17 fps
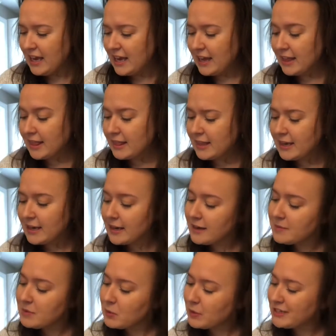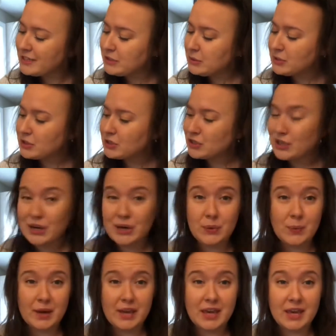I think I am going to start
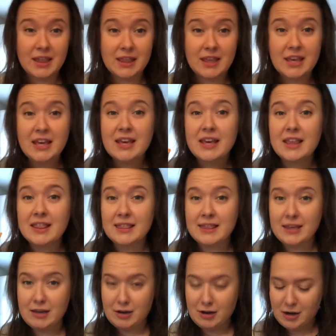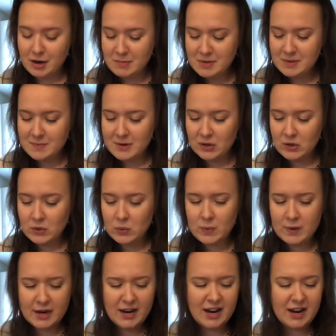with the almond milk
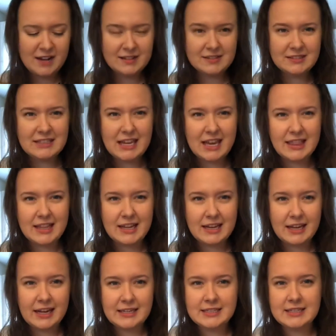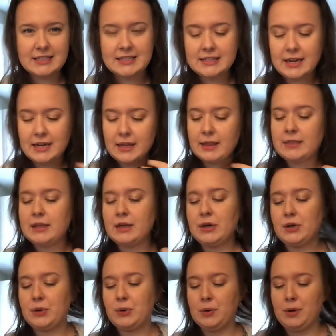one and then get to these kind of
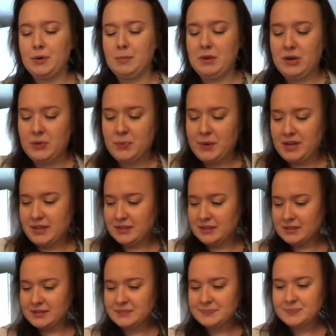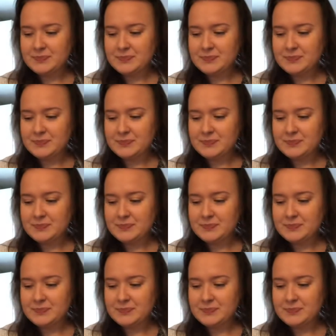thicker, creamier ones.